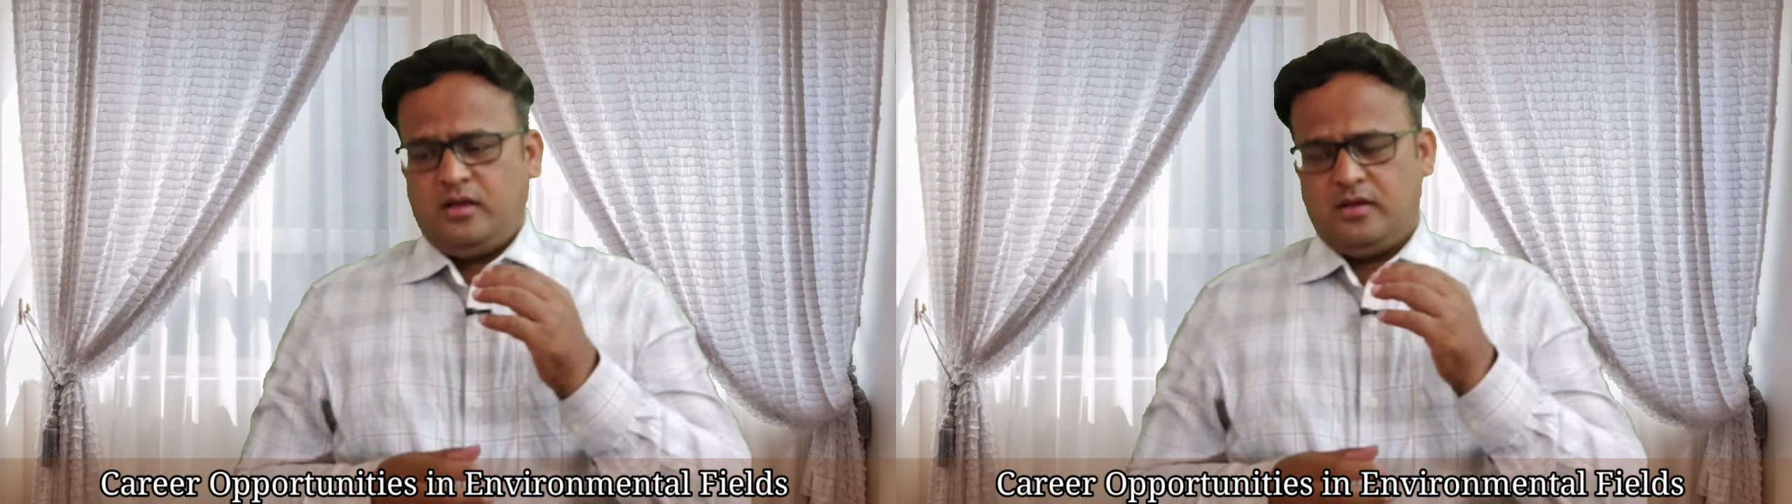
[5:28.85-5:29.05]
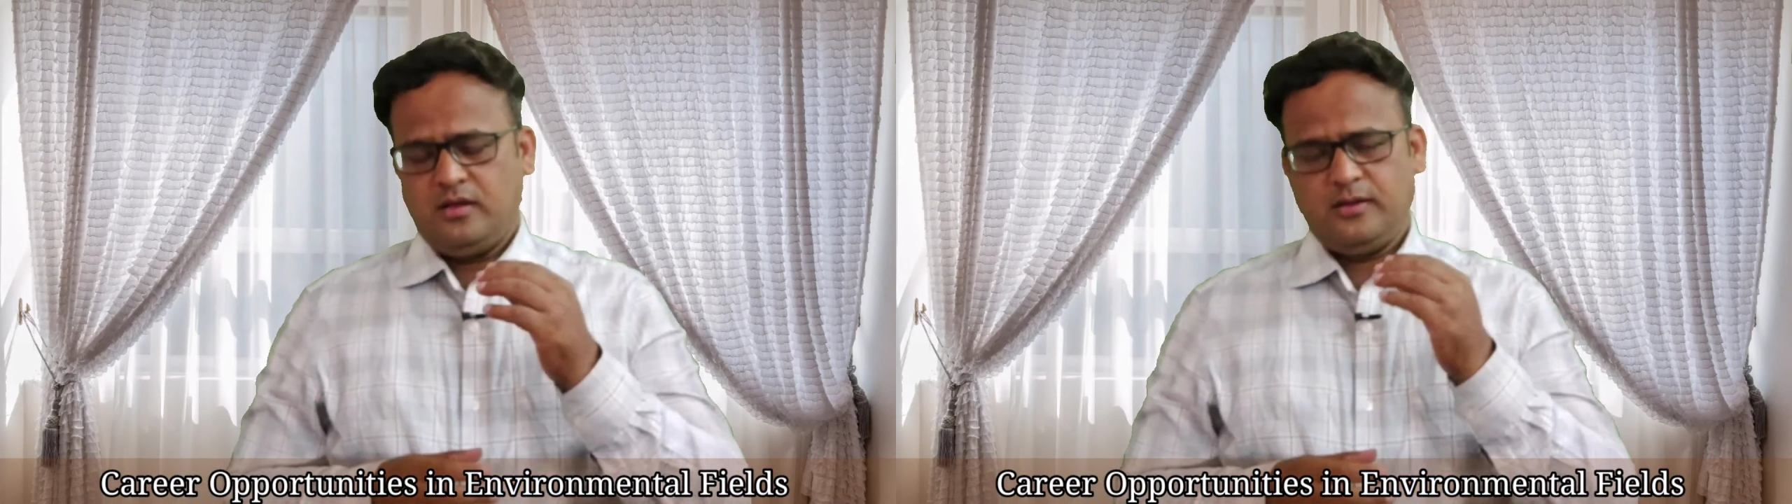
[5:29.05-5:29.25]

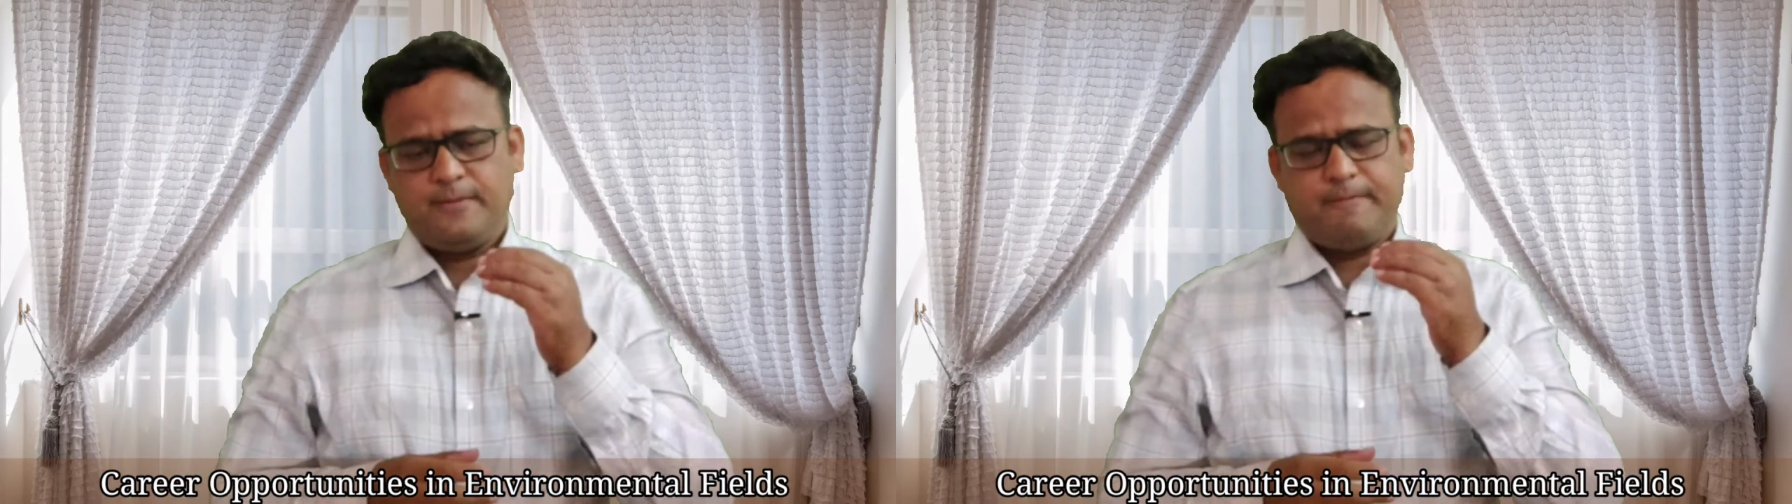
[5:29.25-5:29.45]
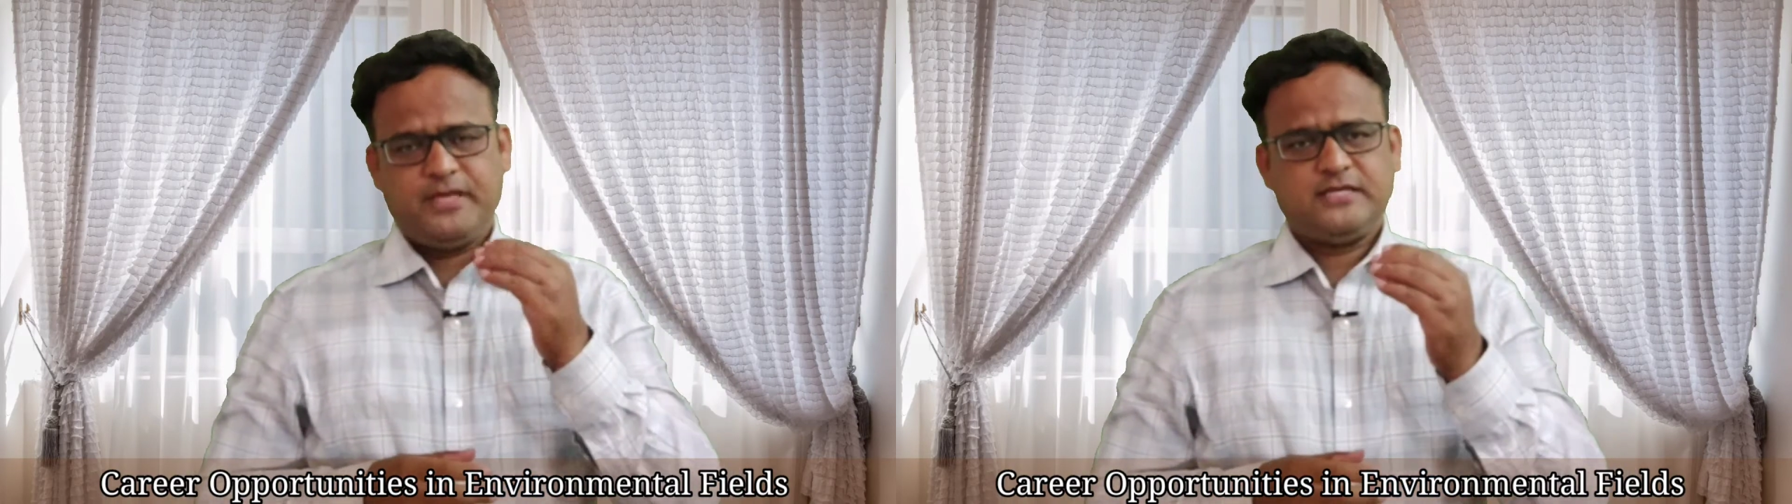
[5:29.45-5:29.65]

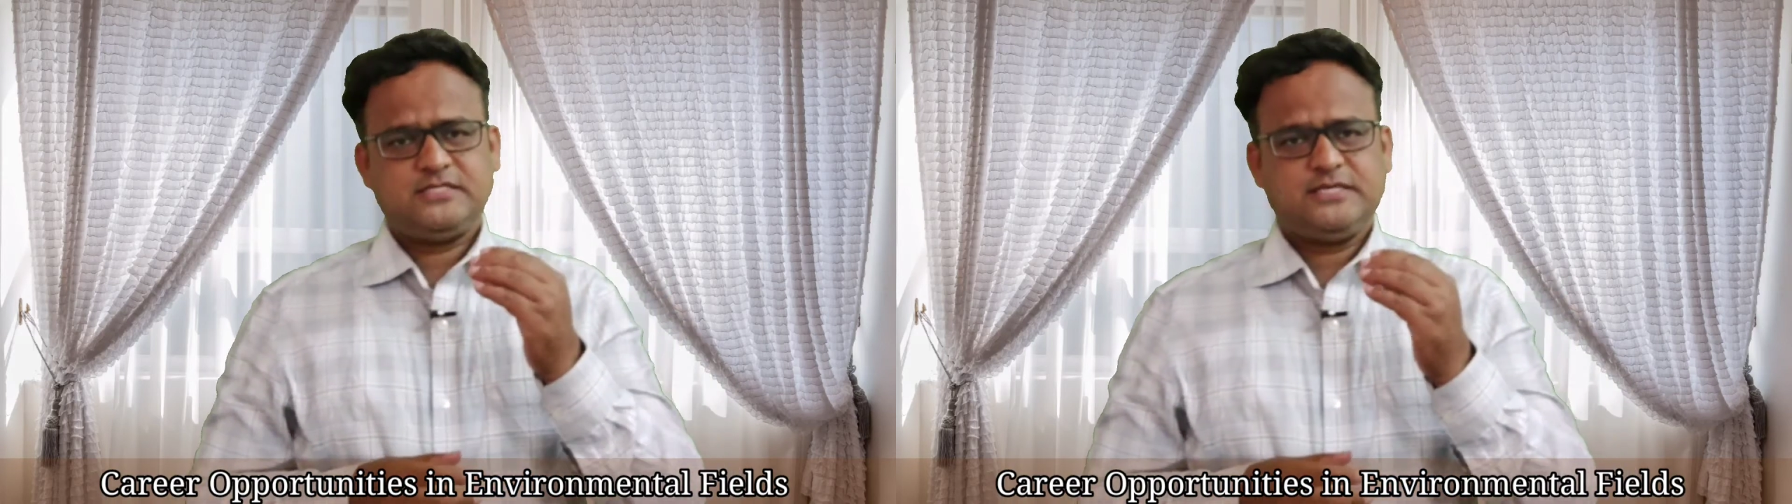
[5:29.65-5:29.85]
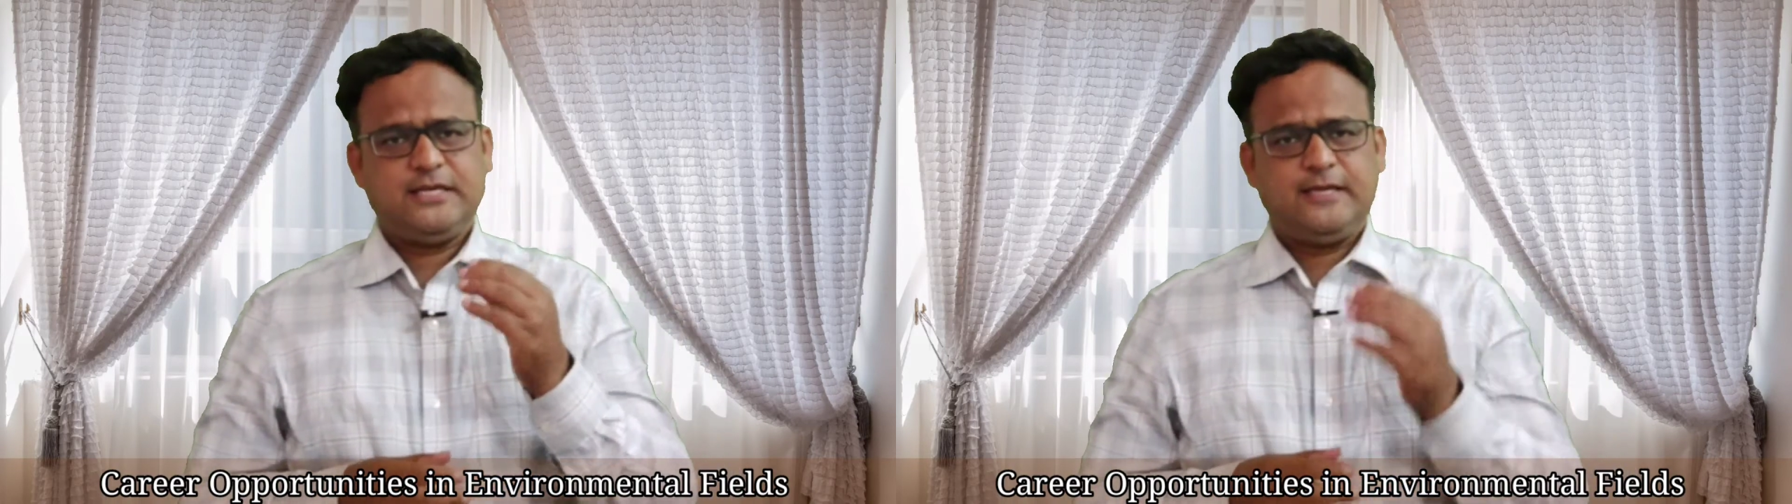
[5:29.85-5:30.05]

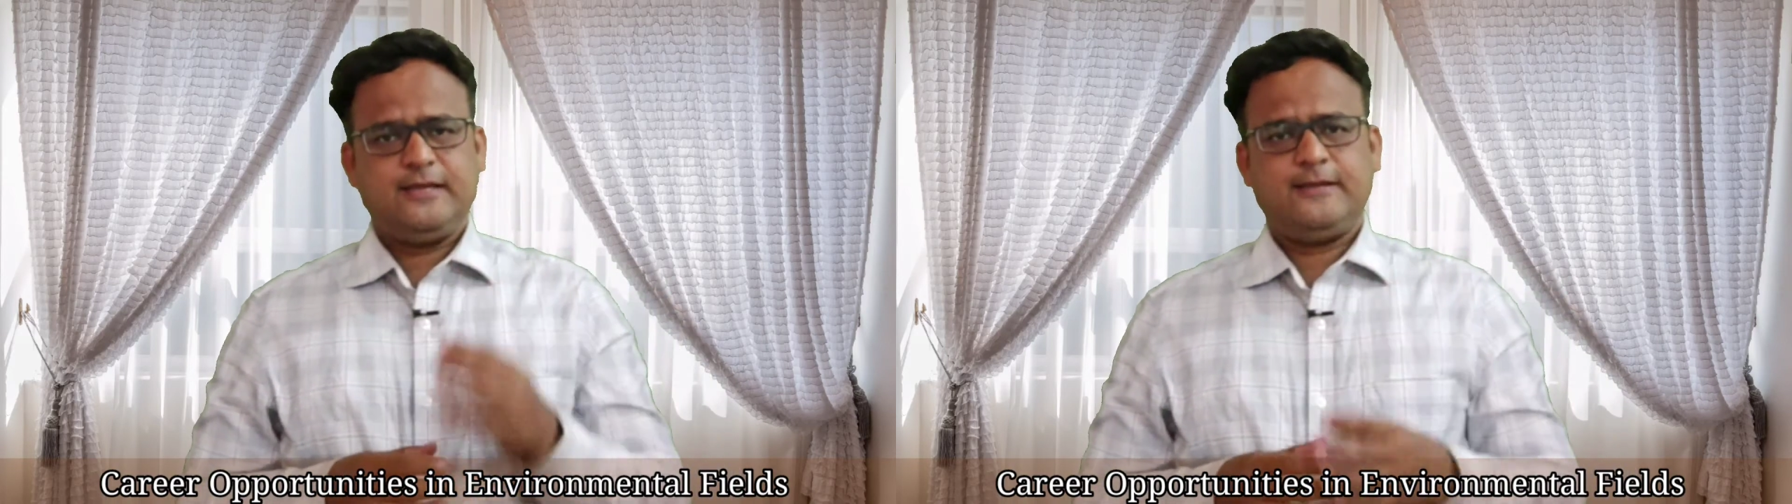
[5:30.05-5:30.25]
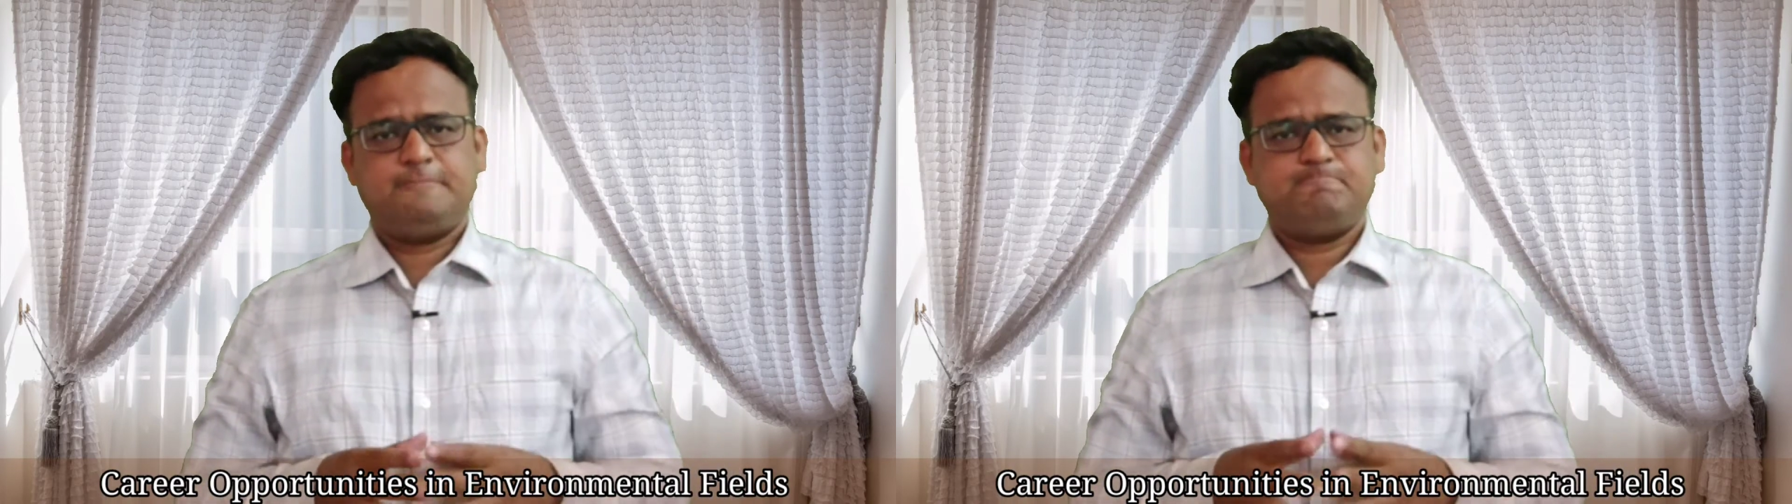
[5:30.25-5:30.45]

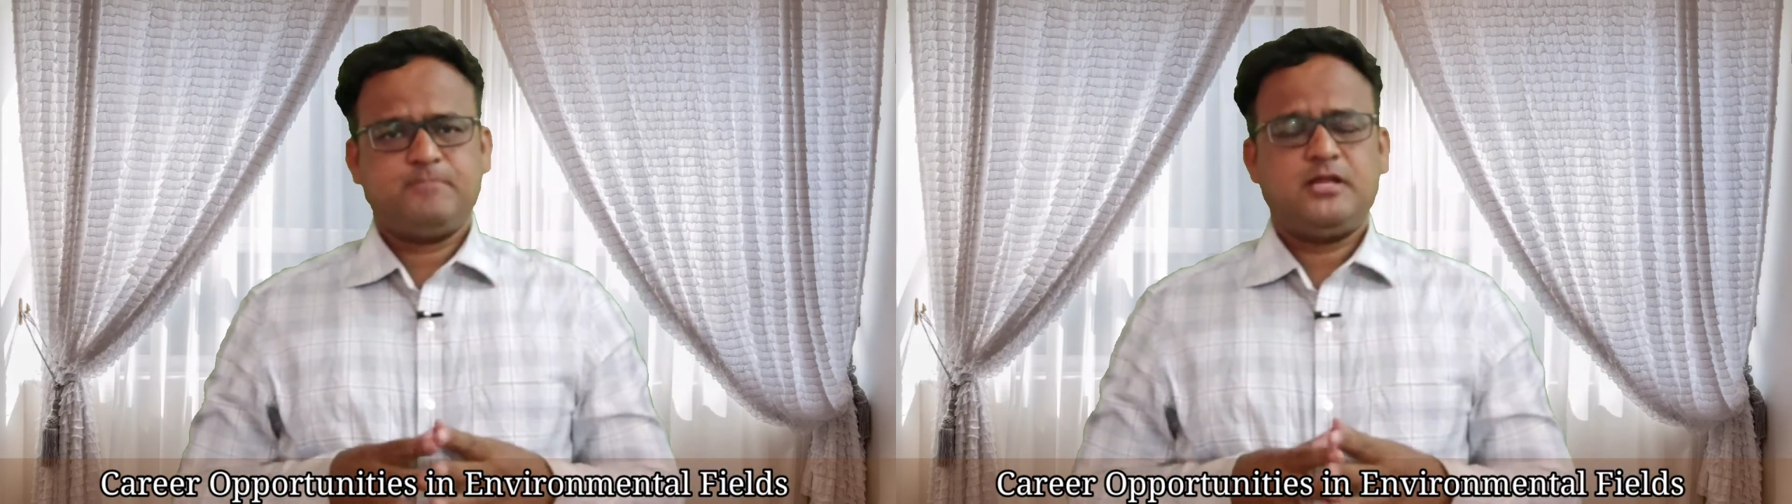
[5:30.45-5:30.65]
BSc